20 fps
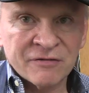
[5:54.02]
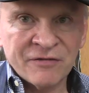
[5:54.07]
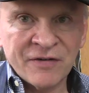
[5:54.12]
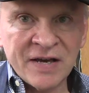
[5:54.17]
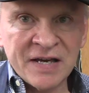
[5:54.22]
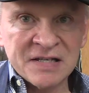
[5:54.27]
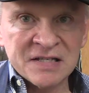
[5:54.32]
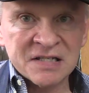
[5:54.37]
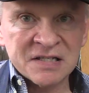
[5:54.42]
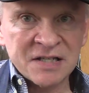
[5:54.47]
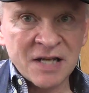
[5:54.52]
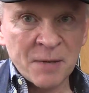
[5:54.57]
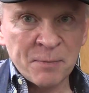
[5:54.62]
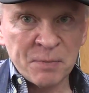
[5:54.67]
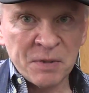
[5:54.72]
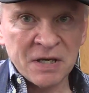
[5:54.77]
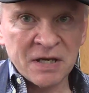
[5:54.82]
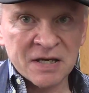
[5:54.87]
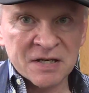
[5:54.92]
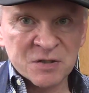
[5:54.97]
phase
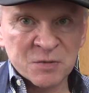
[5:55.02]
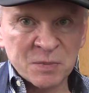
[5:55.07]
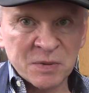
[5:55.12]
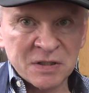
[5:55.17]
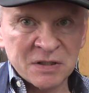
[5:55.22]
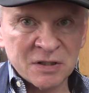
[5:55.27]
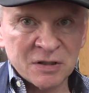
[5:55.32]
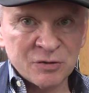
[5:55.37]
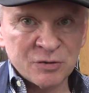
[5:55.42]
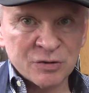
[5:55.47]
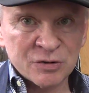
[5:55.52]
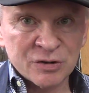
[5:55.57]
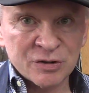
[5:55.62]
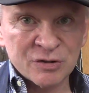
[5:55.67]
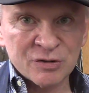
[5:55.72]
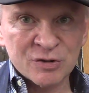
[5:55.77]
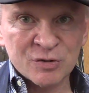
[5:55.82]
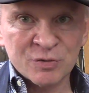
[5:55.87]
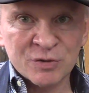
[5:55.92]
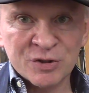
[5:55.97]
stepping has been
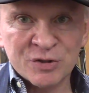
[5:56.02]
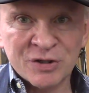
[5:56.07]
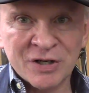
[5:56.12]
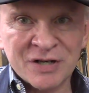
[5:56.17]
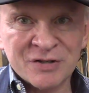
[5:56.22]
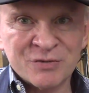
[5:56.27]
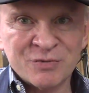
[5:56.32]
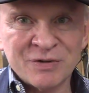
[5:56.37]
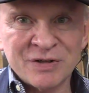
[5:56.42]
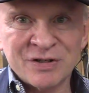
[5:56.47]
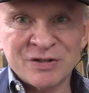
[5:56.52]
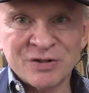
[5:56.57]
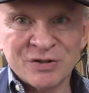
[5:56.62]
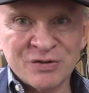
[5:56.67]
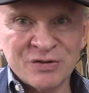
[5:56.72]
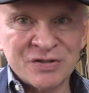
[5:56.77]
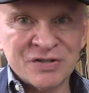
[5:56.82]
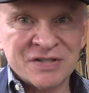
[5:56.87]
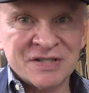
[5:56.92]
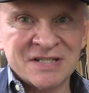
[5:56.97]
introduced, which has
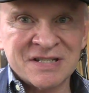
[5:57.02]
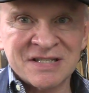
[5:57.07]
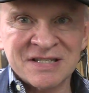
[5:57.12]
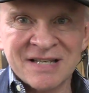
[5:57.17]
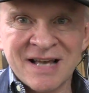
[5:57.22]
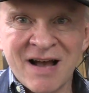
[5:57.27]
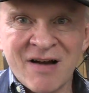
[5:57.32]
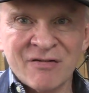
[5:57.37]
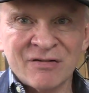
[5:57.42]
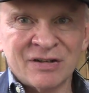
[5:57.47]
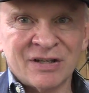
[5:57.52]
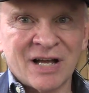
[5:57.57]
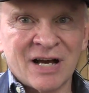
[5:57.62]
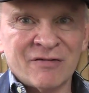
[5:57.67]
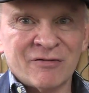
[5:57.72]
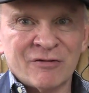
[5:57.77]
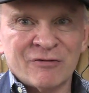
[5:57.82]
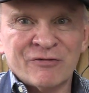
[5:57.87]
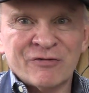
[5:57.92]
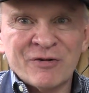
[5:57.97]
reduced the sound
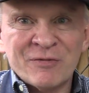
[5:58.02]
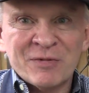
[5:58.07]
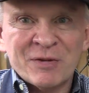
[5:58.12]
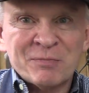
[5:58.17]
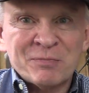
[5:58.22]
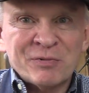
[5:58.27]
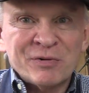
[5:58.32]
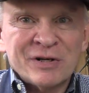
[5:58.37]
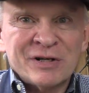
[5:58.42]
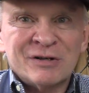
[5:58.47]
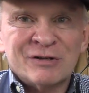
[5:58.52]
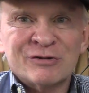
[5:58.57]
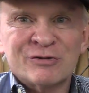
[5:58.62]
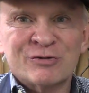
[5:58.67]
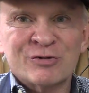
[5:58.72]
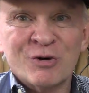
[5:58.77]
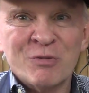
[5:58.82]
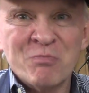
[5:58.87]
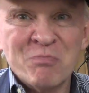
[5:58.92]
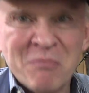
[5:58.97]
level from the printer
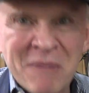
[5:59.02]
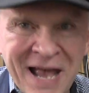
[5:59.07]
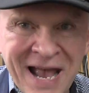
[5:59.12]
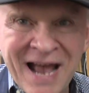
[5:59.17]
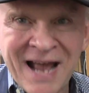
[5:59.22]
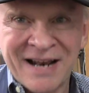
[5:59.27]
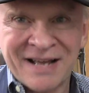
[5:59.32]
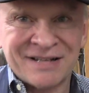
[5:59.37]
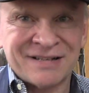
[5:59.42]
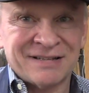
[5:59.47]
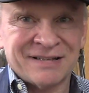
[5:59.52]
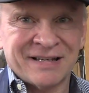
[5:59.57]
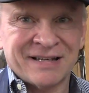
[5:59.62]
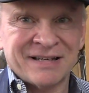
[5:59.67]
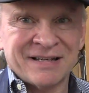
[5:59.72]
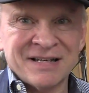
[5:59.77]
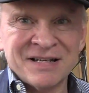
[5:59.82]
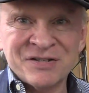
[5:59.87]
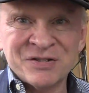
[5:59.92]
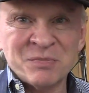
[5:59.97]

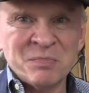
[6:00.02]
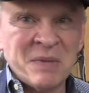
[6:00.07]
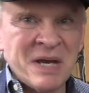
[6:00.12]
dramatically. It's